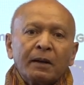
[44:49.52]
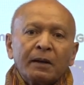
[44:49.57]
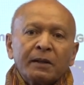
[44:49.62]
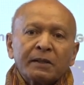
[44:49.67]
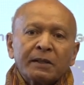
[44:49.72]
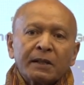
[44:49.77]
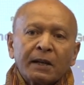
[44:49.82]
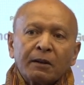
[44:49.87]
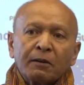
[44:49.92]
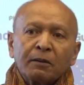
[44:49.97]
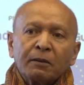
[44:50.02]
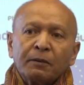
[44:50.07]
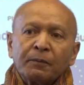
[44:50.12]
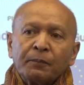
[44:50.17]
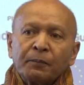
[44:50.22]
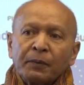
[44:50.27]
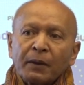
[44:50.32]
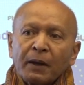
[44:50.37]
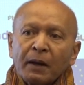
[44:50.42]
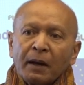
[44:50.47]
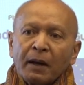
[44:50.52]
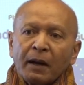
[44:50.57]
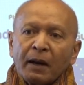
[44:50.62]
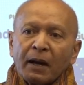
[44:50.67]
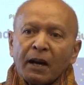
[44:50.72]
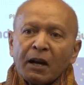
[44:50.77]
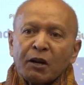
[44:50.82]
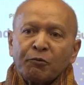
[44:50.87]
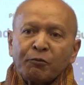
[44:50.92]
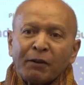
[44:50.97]
So,
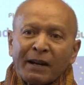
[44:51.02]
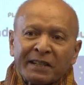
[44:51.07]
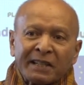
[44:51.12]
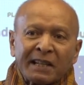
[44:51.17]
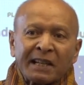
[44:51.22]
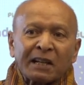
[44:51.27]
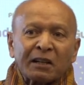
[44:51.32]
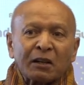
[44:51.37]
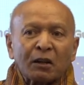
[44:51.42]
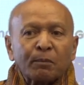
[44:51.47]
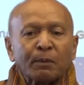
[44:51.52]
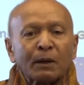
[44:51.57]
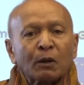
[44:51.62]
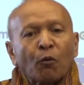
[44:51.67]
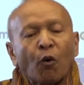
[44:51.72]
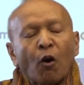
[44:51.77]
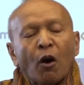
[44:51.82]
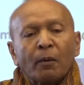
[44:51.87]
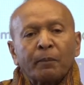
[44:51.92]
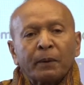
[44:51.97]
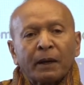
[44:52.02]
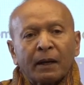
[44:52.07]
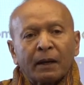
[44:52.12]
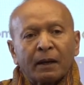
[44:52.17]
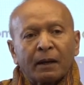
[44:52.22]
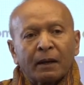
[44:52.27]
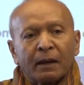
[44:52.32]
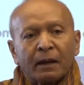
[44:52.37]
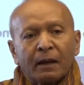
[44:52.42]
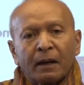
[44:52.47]
addressing global
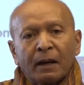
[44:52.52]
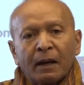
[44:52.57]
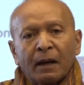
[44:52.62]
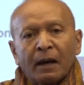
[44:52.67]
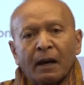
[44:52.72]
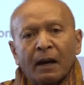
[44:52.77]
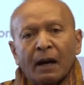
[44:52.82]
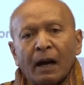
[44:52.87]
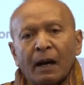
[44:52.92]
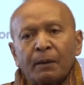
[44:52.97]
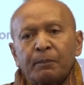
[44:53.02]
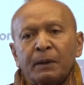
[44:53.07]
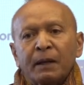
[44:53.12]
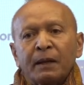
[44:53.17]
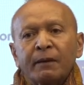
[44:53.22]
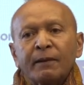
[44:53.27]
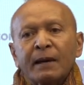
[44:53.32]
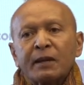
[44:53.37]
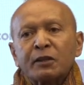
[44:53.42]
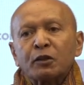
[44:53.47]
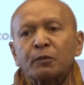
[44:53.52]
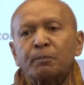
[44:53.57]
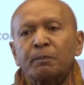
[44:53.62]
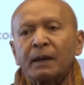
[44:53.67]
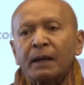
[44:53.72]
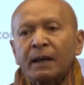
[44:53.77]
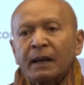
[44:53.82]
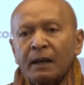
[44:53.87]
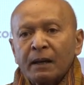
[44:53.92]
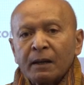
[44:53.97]
warming, I believe, has to
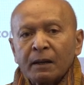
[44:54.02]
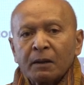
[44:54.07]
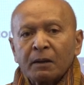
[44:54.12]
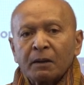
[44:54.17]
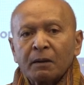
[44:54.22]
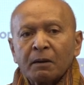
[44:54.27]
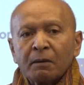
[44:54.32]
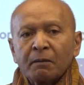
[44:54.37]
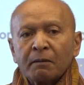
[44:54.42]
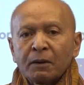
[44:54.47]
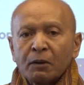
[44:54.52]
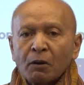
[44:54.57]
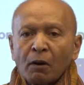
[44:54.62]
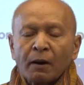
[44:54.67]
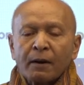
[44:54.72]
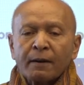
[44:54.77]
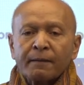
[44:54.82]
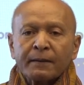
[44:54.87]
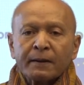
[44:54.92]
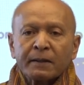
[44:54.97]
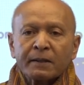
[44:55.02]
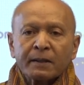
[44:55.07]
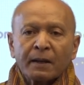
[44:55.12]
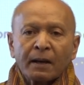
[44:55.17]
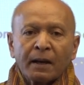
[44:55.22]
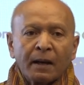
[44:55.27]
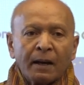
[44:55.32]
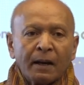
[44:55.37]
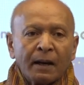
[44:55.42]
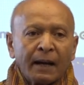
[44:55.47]
begin with all of us.
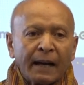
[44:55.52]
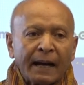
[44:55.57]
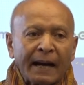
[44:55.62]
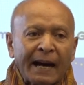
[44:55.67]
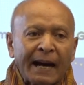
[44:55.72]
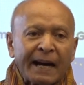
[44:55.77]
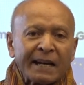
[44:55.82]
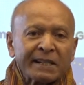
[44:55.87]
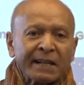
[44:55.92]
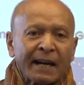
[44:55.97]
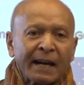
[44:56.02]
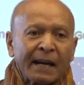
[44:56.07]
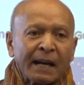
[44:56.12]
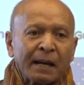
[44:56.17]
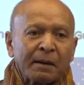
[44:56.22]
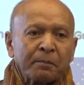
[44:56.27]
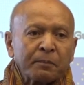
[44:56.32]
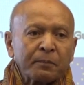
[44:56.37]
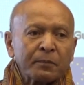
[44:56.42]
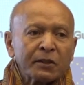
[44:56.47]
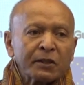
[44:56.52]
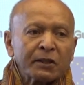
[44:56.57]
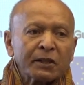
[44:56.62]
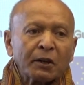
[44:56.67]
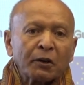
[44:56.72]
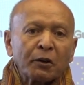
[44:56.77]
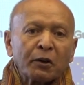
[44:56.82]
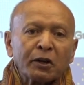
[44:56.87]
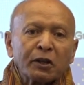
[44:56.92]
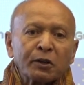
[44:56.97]
As I am,
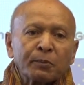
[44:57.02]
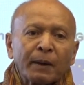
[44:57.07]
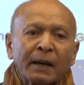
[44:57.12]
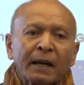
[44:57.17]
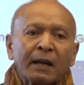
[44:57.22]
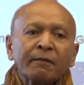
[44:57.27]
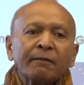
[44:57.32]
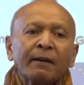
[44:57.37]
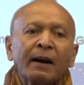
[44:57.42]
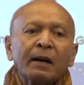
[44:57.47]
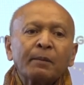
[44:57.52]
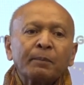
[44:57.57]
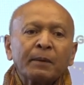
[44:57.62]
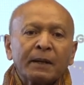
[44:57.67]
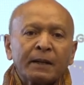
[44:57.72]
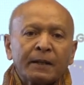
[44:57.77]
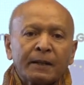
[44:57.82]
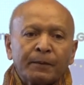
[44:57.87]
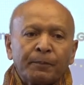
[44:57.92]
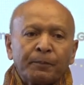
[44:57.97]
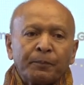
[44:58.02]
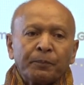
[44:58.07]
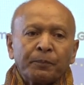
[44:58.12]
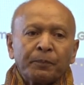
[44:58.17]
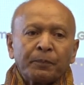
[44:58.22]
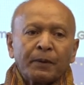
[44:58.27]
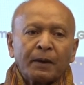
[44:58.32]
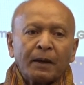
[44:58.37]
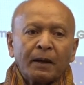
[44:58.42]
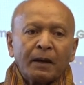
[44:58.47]
so is my environment.
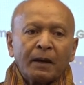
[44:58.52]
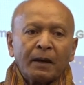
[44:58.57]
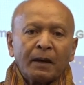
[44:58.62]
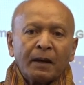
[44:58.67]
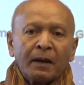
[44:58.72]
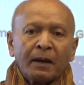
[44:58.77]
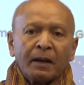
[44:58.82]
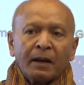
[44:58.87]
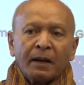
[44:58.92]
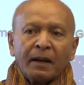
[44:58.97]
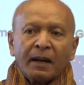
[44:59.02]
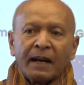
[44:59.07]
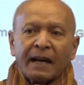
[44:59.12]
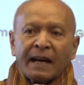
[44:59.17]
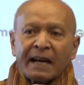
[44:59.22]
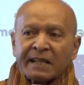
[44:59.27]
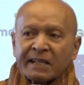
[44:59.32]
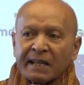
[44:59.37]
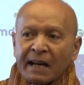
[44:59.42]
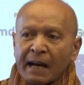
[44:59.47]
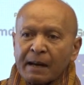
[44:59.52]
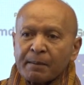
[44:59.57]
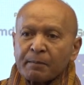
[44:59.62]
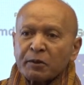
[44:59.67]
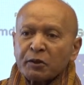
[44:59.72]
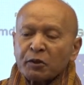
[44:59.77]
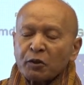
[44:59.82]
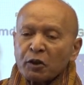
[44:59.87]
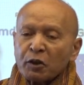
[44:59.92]
As I am, so